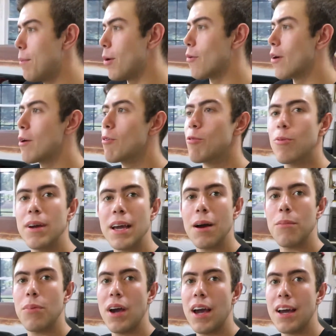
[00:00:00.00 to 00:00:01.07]
But right when we
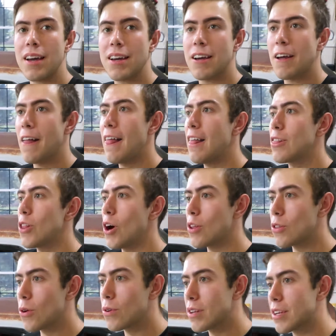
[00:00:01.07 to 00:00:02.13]
got back,
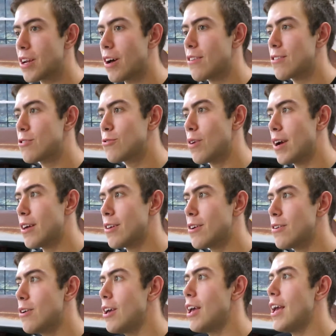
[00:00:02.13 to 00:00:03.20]
lawn loading on the
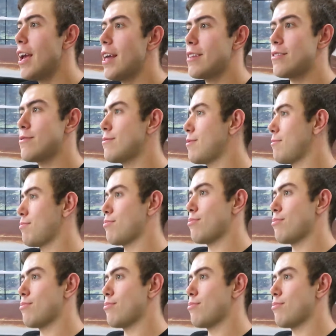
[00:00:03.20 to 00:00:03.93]
trailer, it,